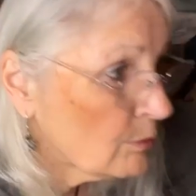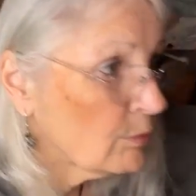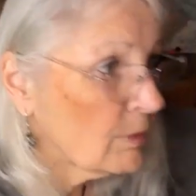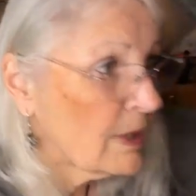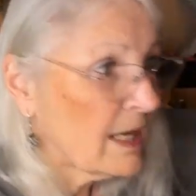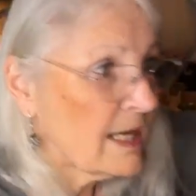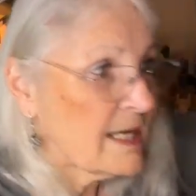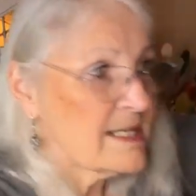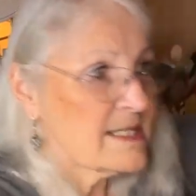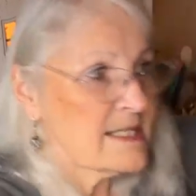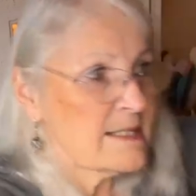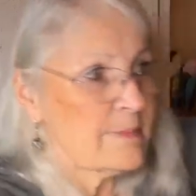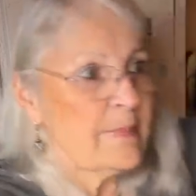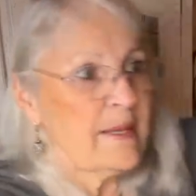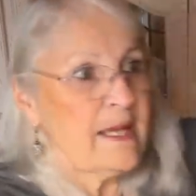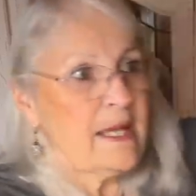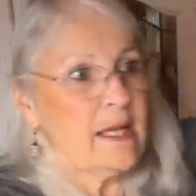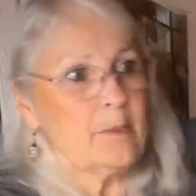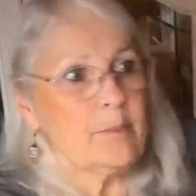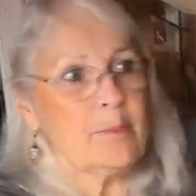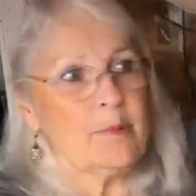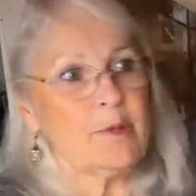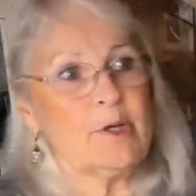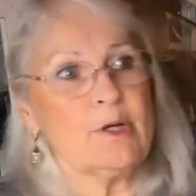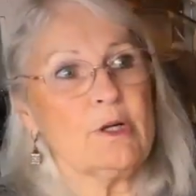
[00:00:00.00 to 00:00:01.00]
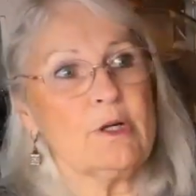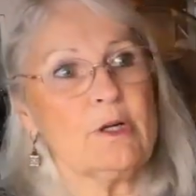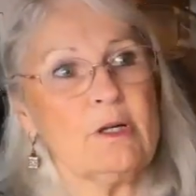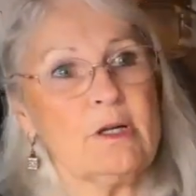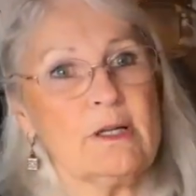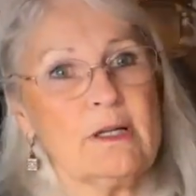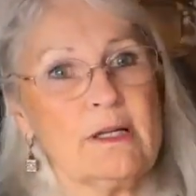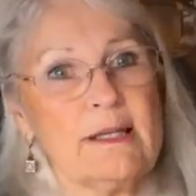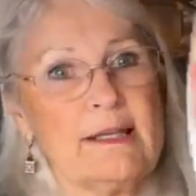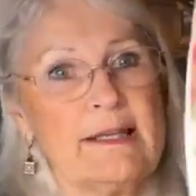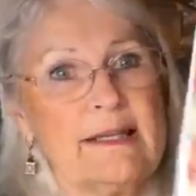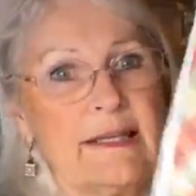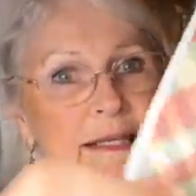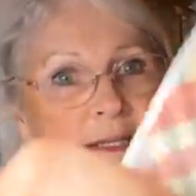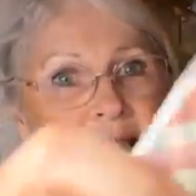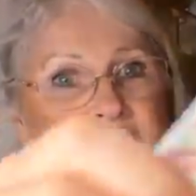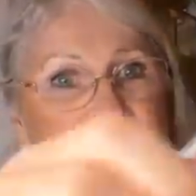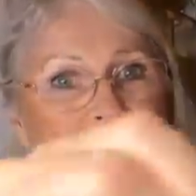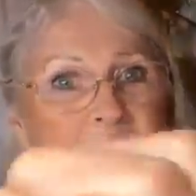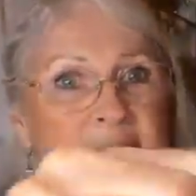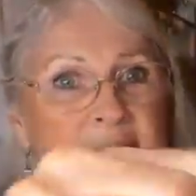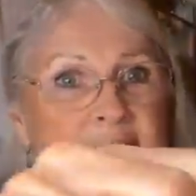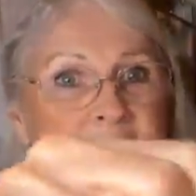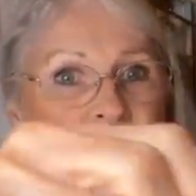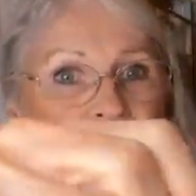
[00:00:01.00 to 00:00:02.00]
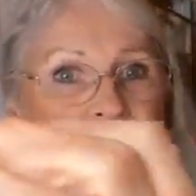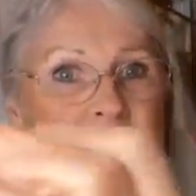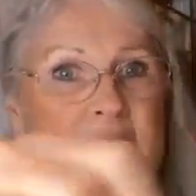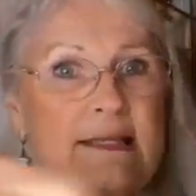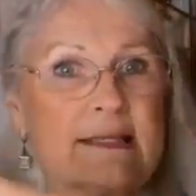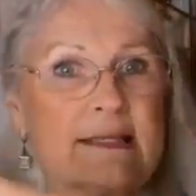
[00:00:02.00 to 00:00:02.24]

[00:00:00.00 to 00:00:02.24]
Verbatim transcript: rice paper that's in